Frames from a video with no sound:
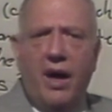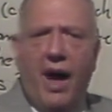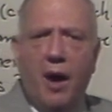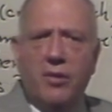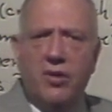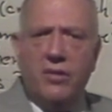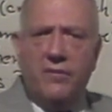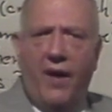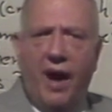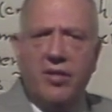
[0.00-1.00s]
I was her
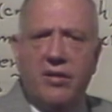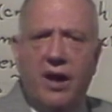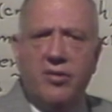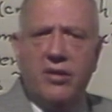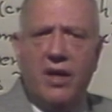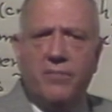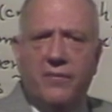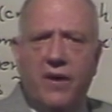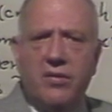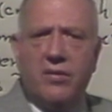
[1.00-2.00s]
advisor, and she said,
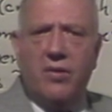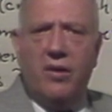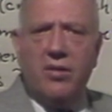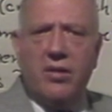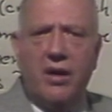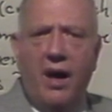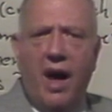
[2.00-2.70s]
Professor Gross,